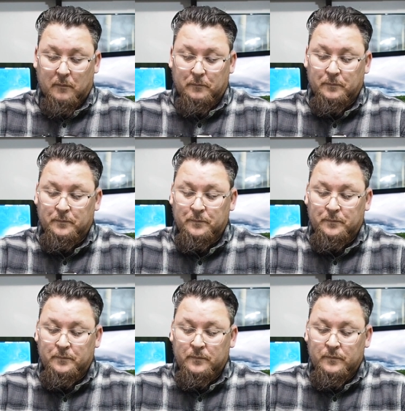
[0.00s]

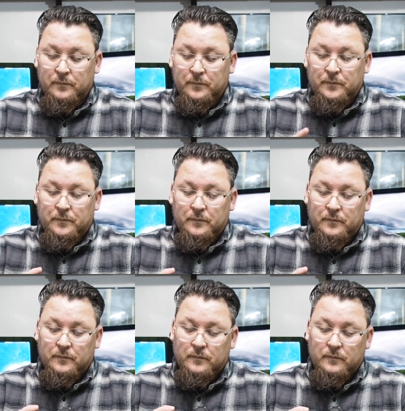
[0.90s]

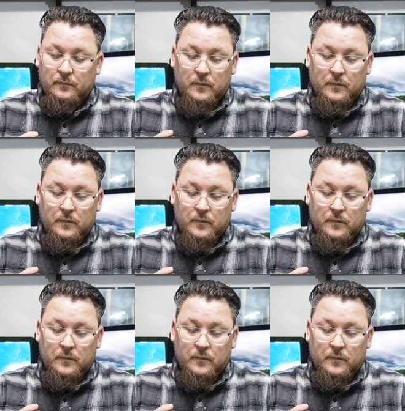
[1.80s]
Nothing is said.